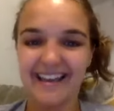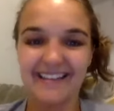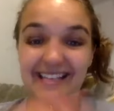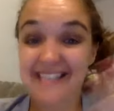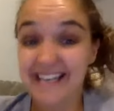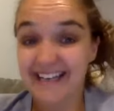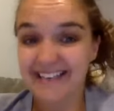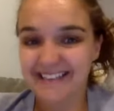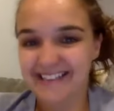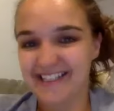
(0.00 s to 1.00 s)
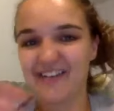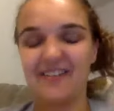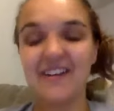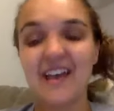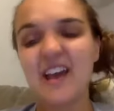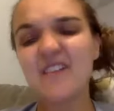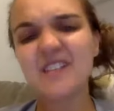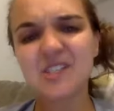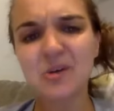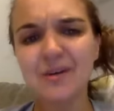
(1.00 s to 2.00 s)
And that's it. So
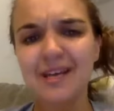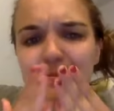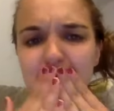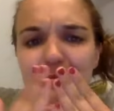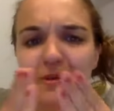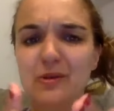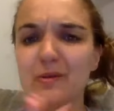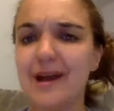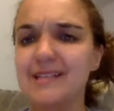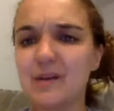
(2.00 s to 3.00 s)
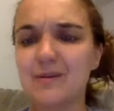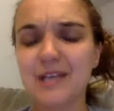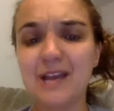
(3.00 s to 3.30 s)
it was so nice being with you guys.